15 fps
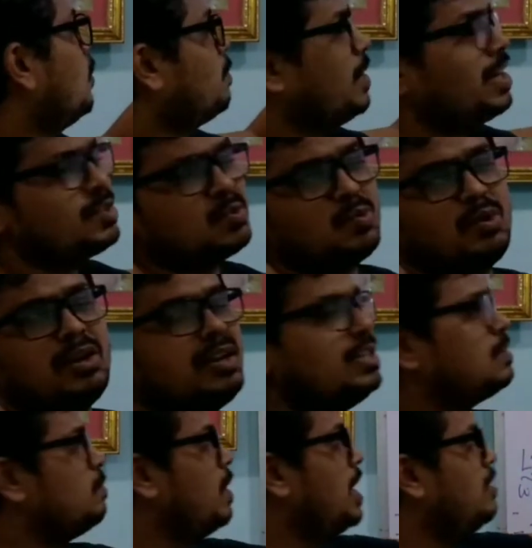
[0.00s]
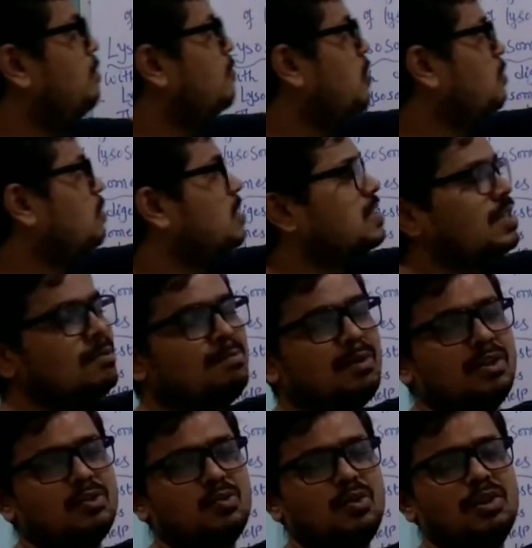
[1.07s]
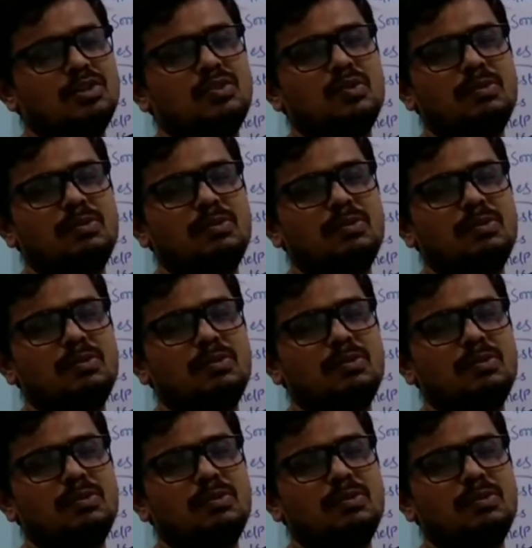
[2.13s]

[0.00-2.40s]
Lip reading: complex sugar is made from the simple sugar.